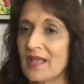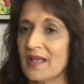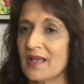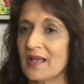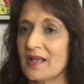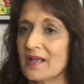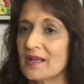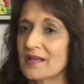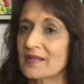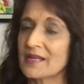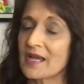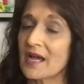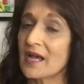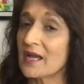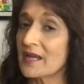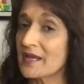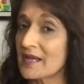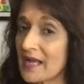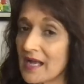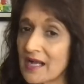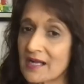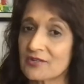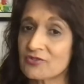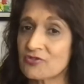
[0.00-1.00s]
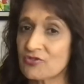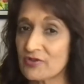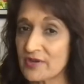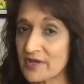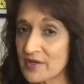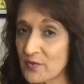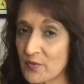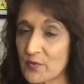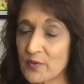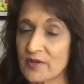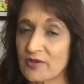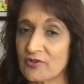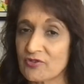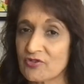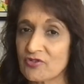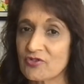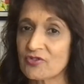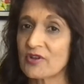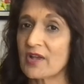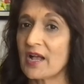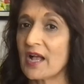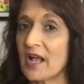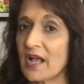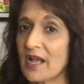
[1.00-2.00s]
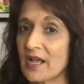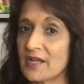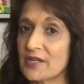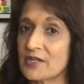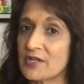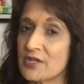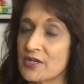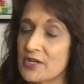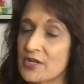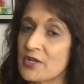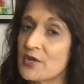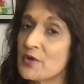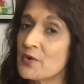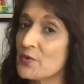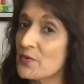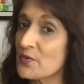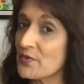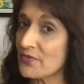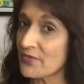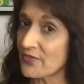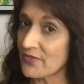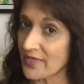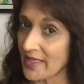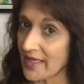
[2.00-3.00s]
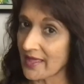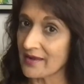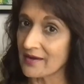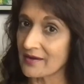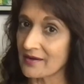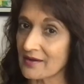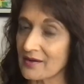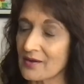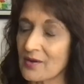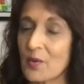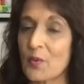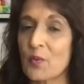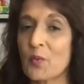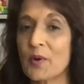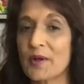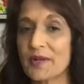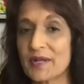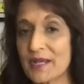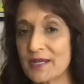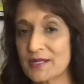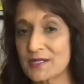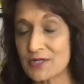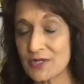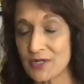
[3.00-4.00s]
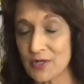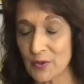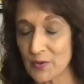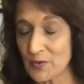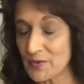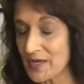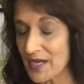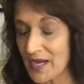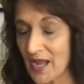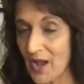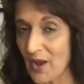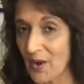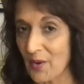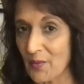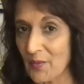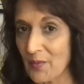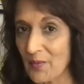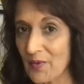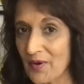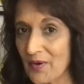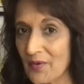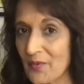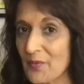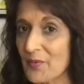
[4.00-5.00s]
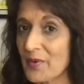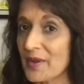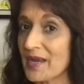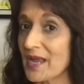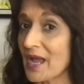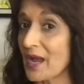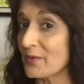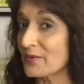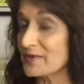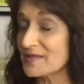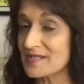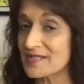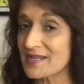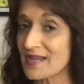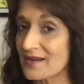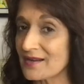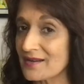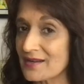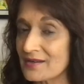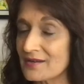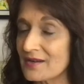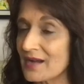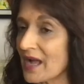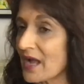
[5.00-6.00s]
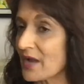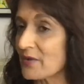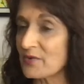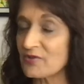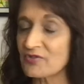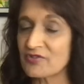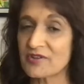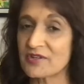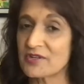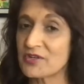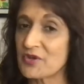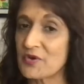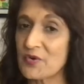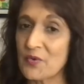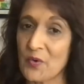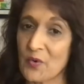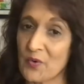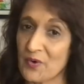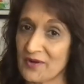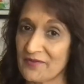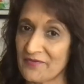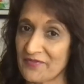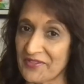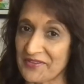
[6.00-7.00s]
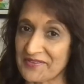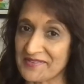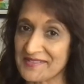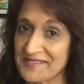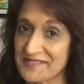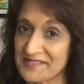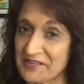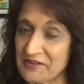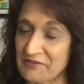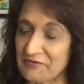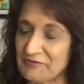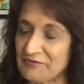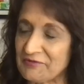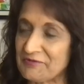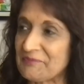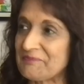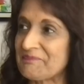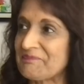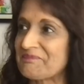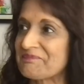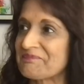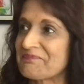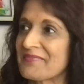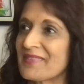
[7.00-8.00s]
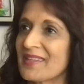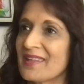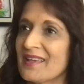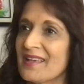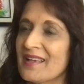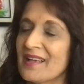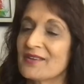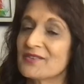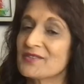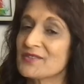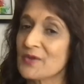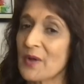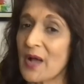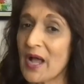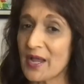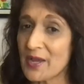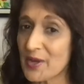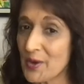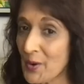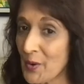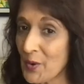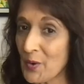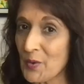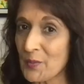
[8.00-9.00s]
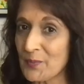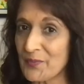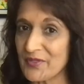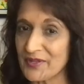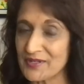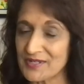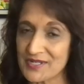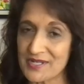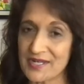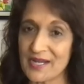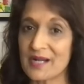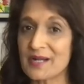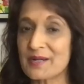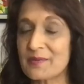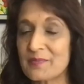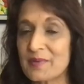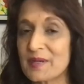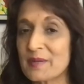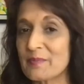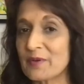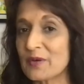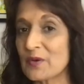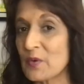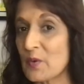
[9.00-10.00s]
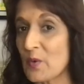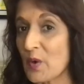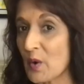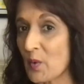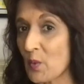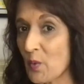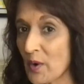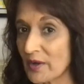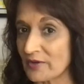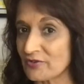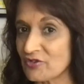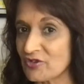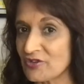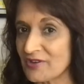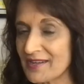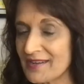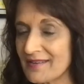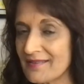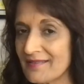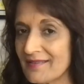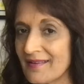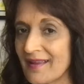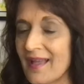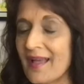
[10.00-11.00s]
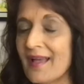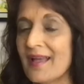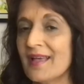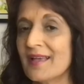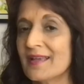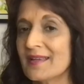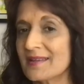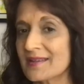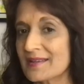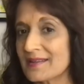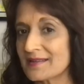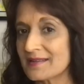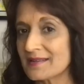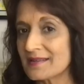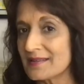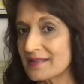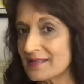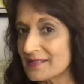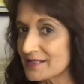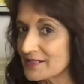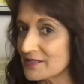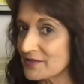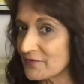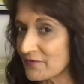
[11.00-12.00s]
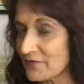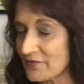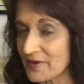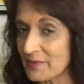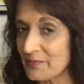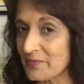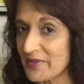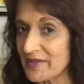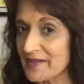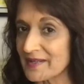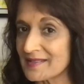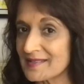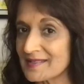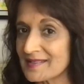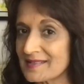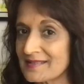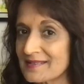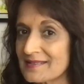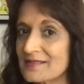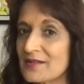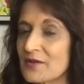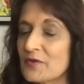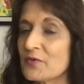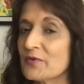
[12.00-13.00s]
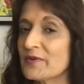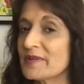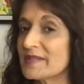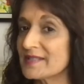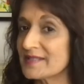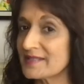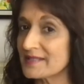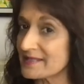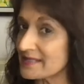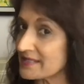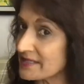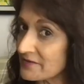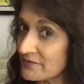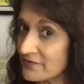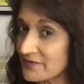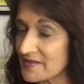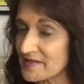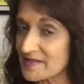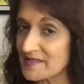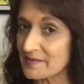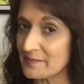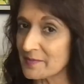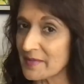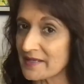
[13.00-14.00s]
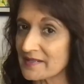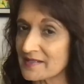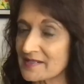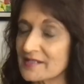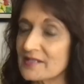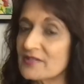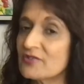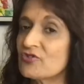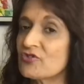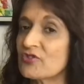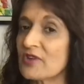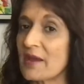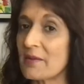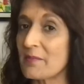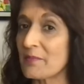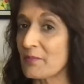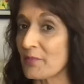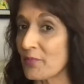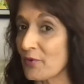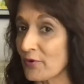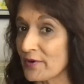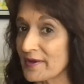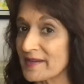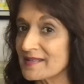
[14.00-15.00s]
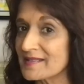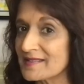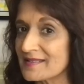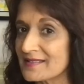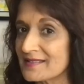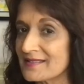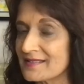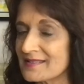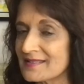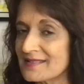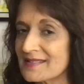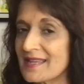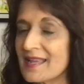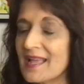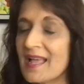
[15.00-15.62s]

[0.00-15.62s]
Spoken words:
And I actually wish I knew then what I know now. When I was younger, I wish I knew all of this stuff. So I hope that young people who are watching can learn from this, receive this message, embrace it,